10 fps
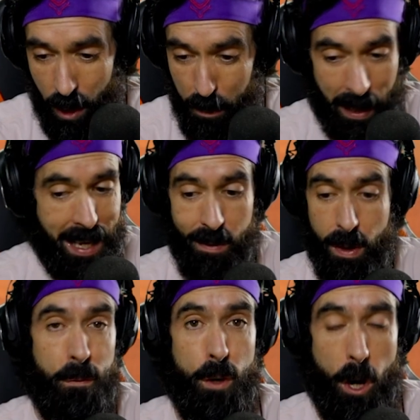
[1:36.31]
But even
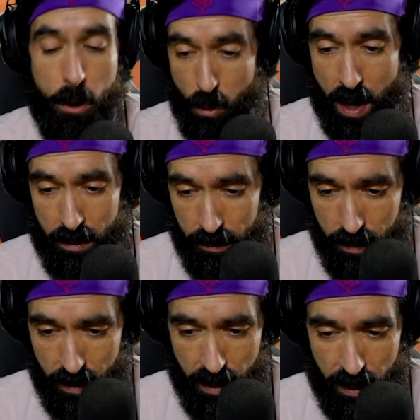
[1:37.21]
if you don't run,
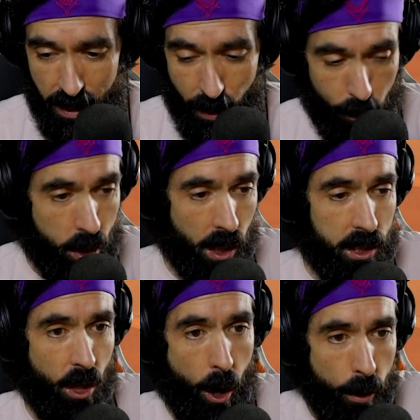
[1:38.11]
if you're just
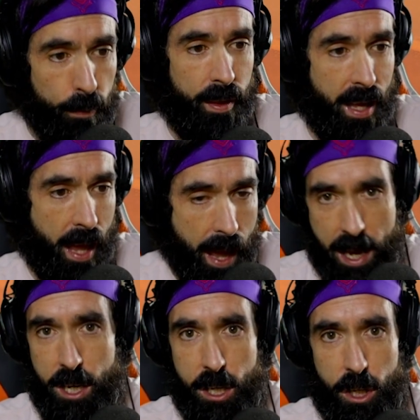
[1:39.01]
over the
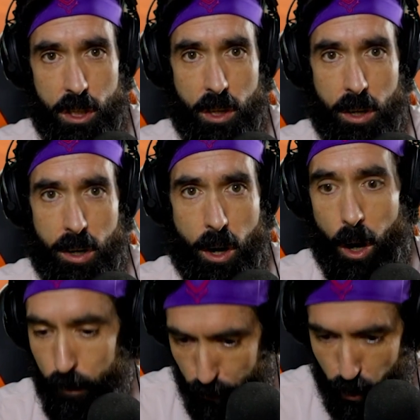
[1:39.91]
age
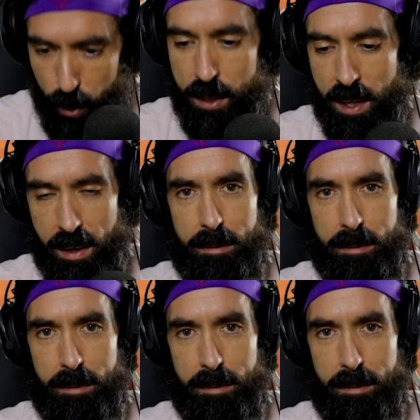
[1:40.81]
of 30,